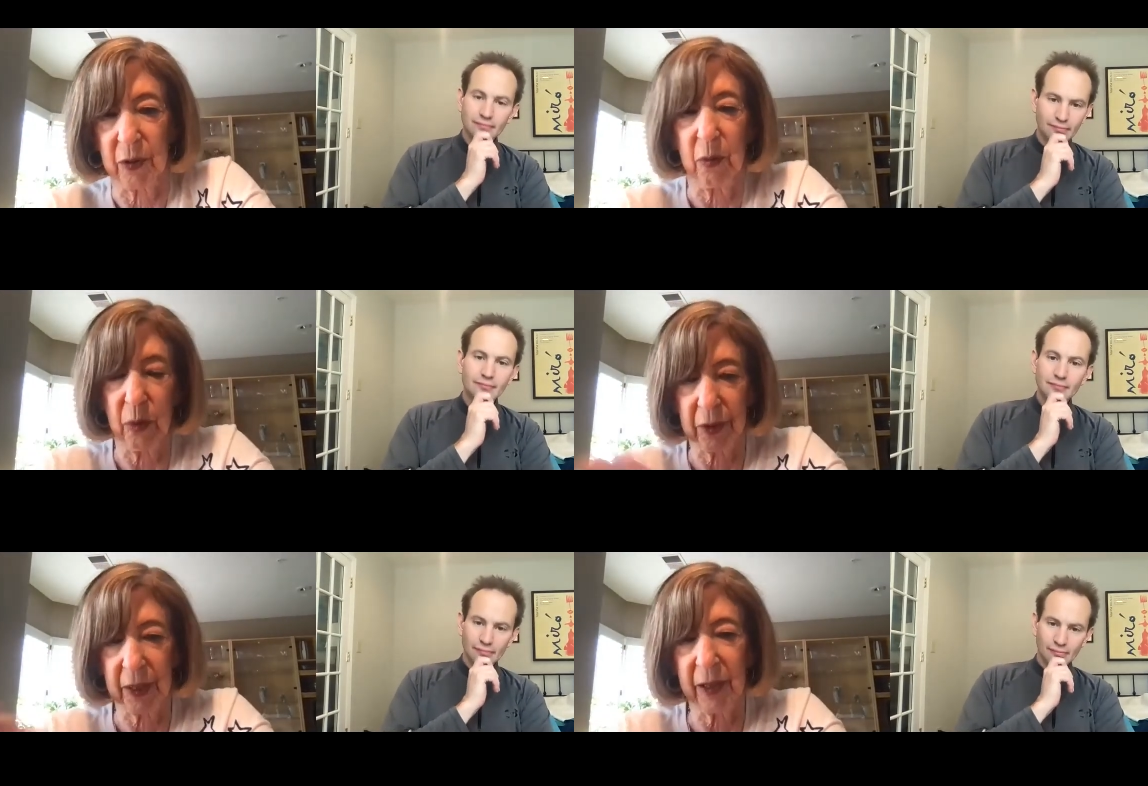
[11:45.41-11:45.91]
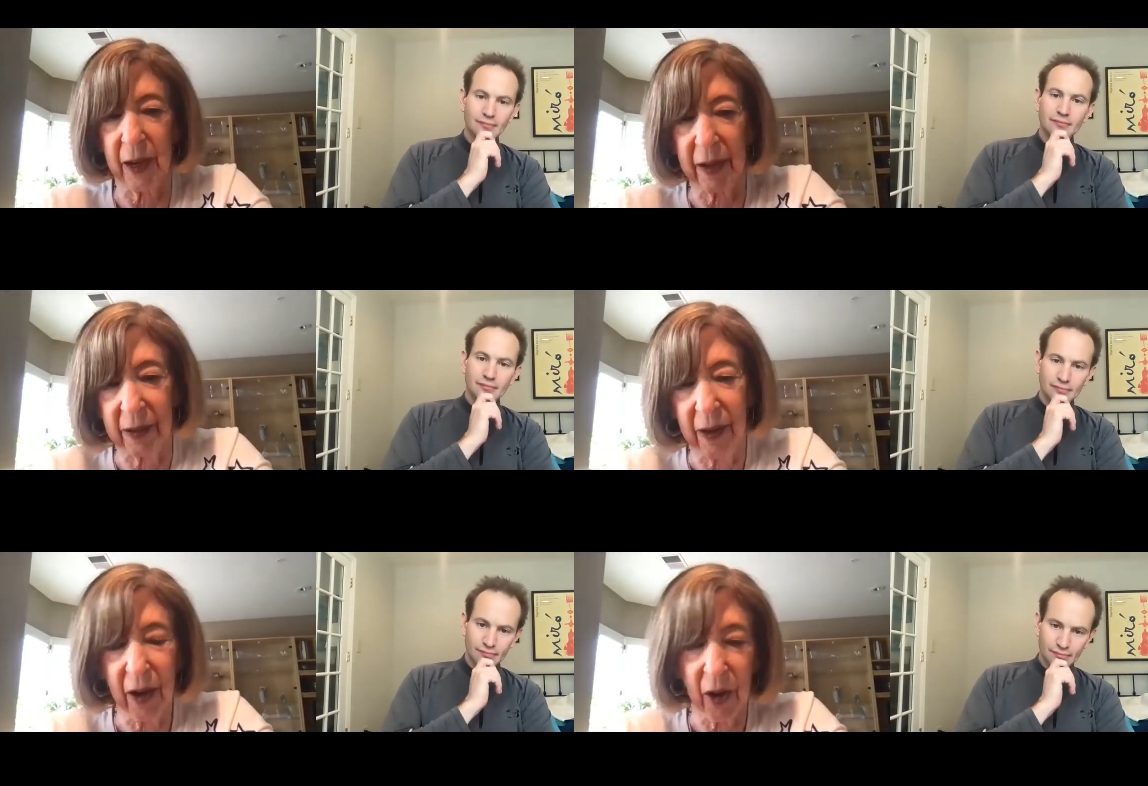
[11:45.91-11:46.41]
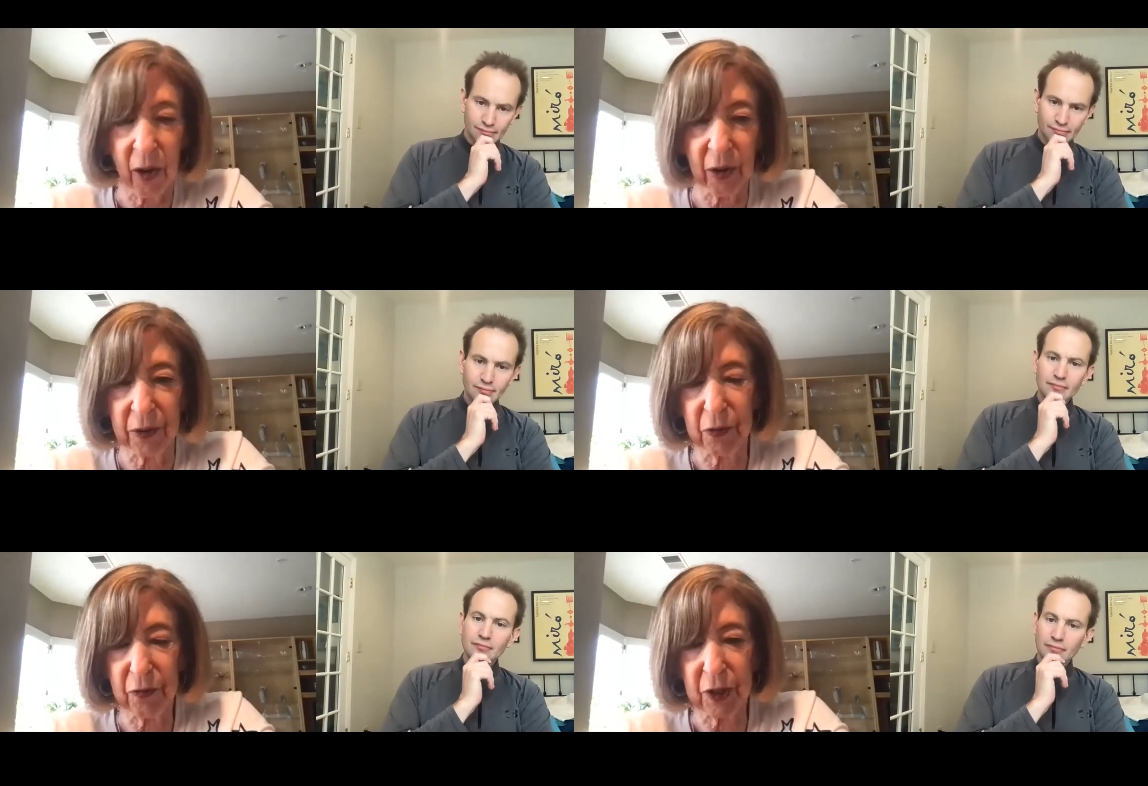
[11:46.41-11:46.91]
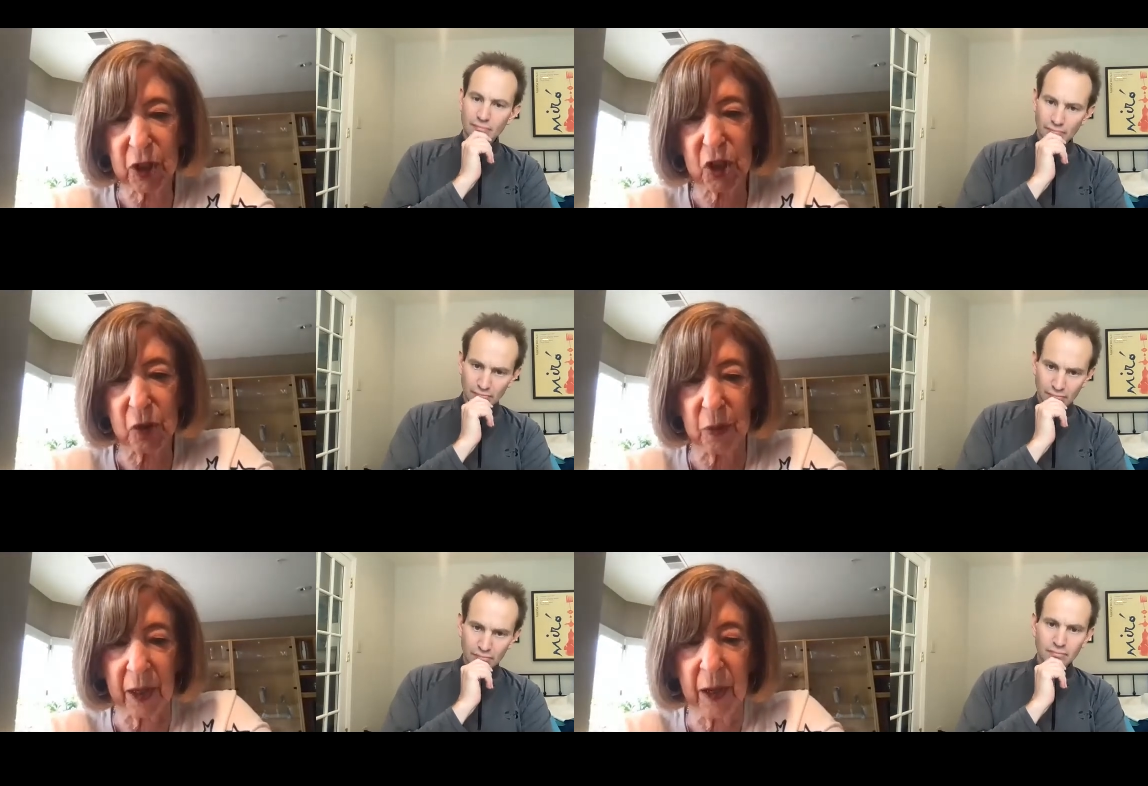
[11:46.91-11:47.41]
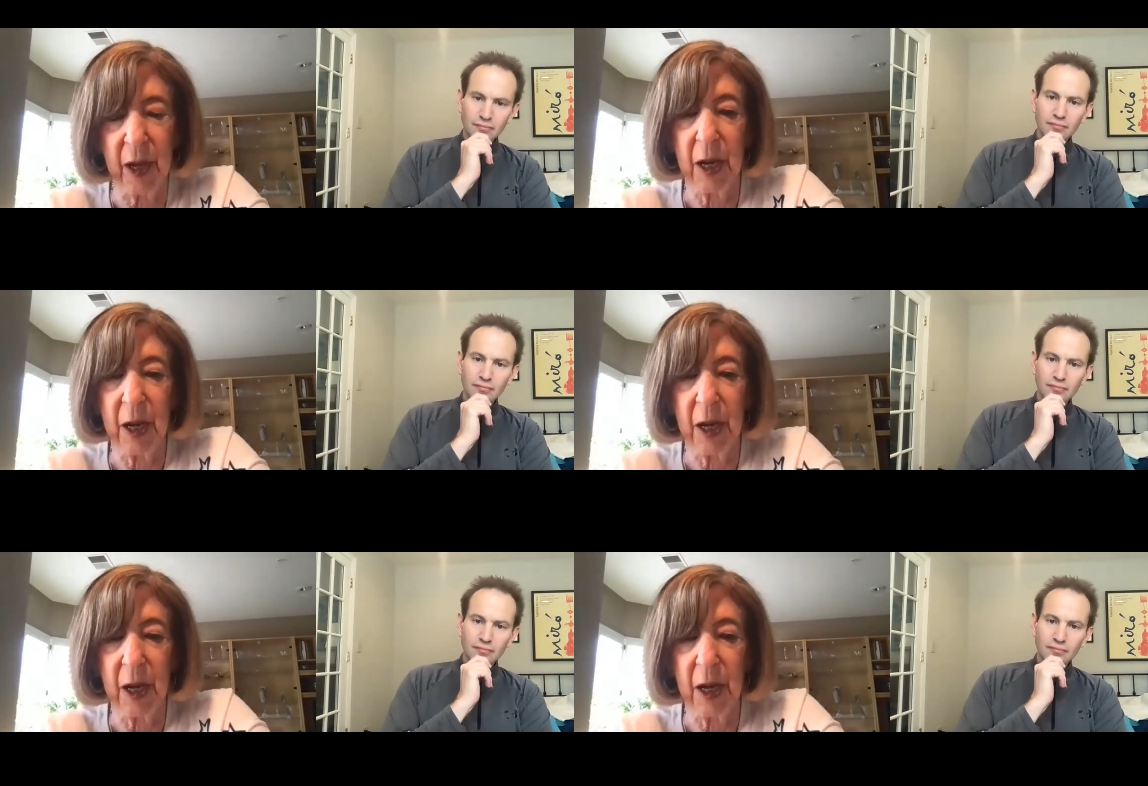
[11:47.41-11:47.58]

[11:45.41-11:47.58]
Speaker 1: working on all the fixturing.